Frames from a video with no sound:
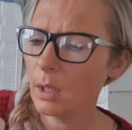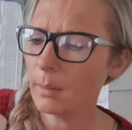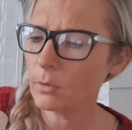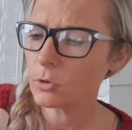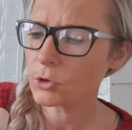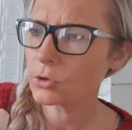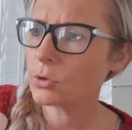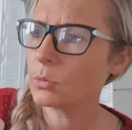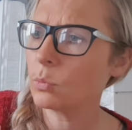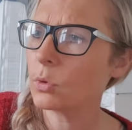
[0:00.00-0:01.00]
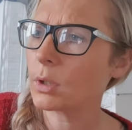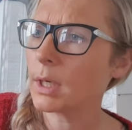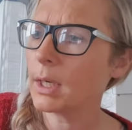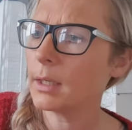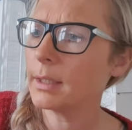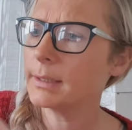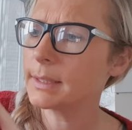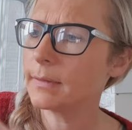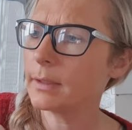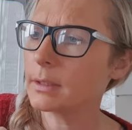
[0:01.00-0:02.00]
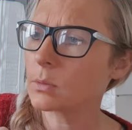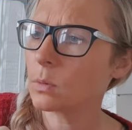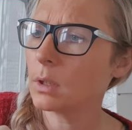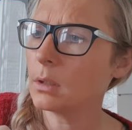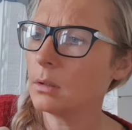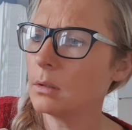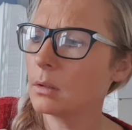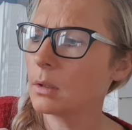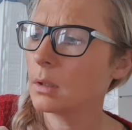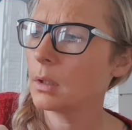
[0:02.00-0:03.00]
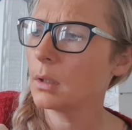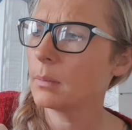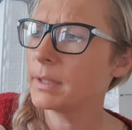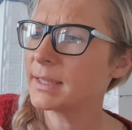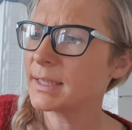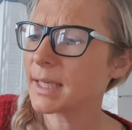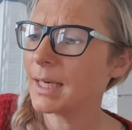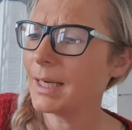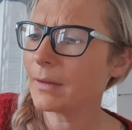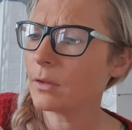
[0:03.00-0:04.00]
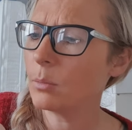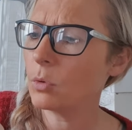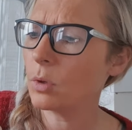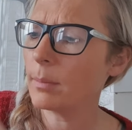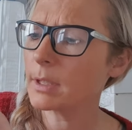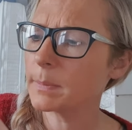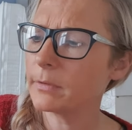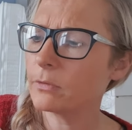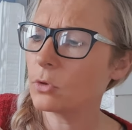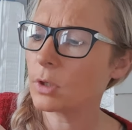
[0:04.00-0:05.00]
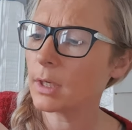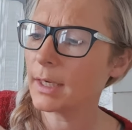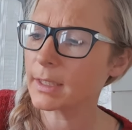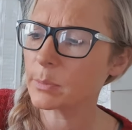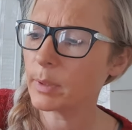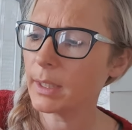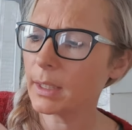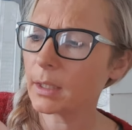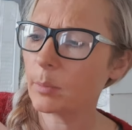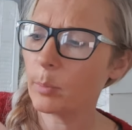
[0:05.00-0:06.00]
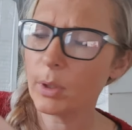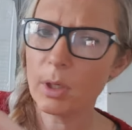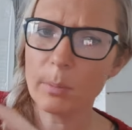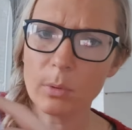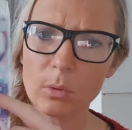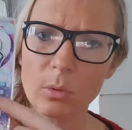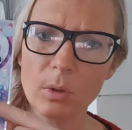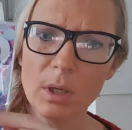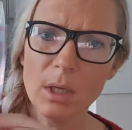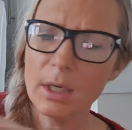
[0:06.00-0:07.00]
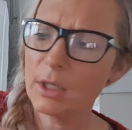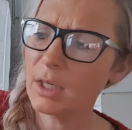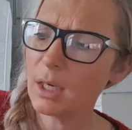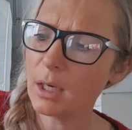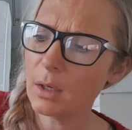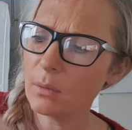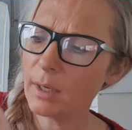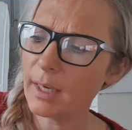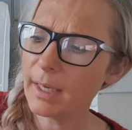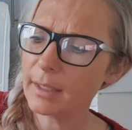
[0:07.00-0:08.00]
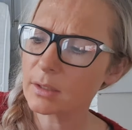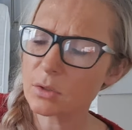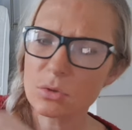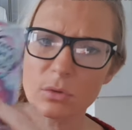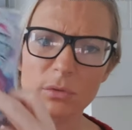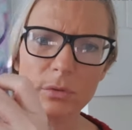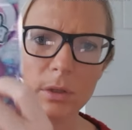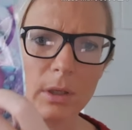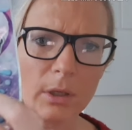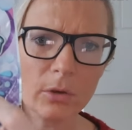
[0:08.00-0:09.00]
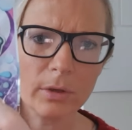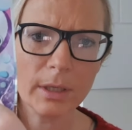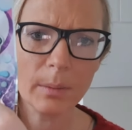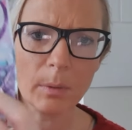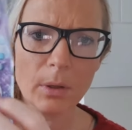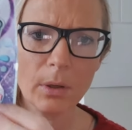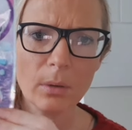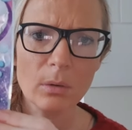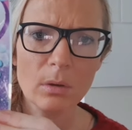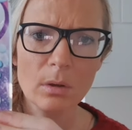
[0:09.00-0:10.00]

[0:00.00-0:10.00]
I'm not sure what color is in this one. It says collect them all. There must be four collect: pink, purple, yellow, and sort of a greeny blue.